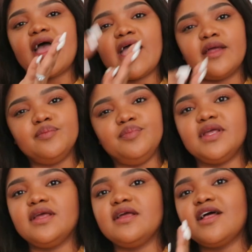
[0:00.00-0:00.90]
and
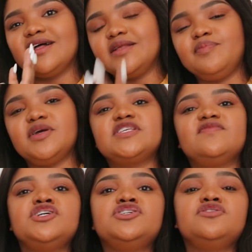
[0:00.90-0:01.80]
be the best
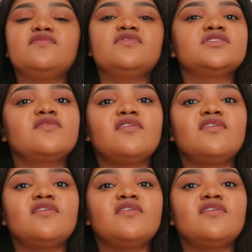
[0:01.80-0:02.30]
version of yourself.